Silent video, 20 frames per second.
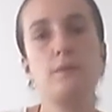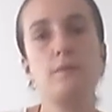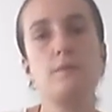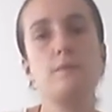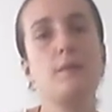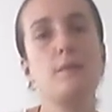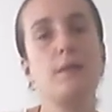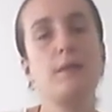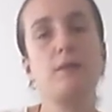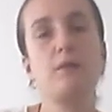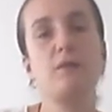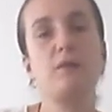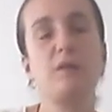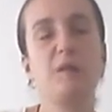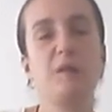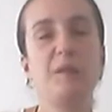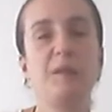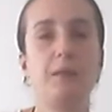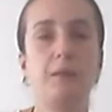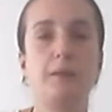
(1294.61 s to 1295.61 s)
It's like a
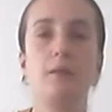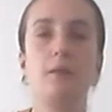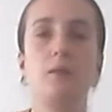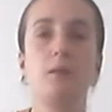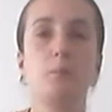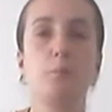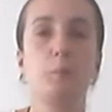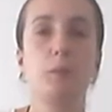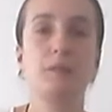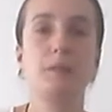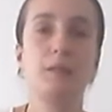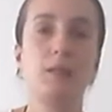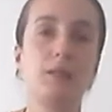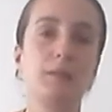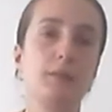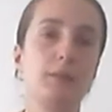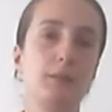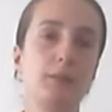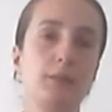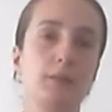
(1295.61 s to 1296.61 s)
click, but
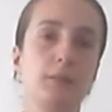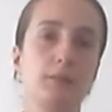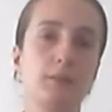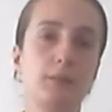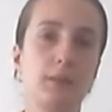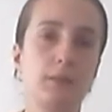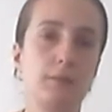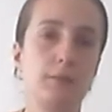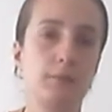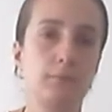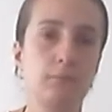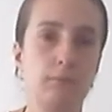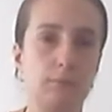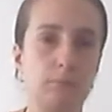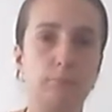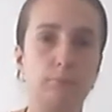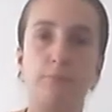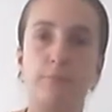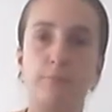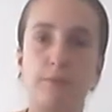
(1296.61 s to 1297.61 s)
that click that
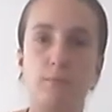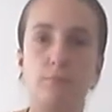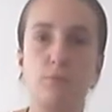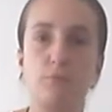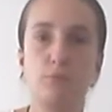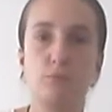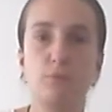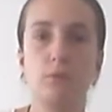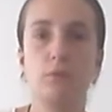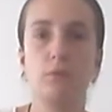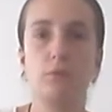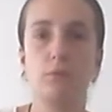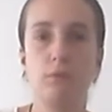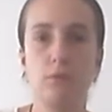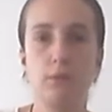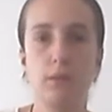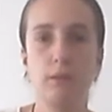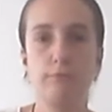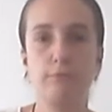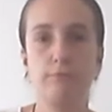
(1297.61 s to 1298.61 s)
seems to
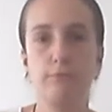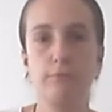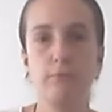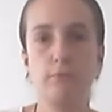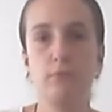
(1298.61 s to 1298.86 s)
have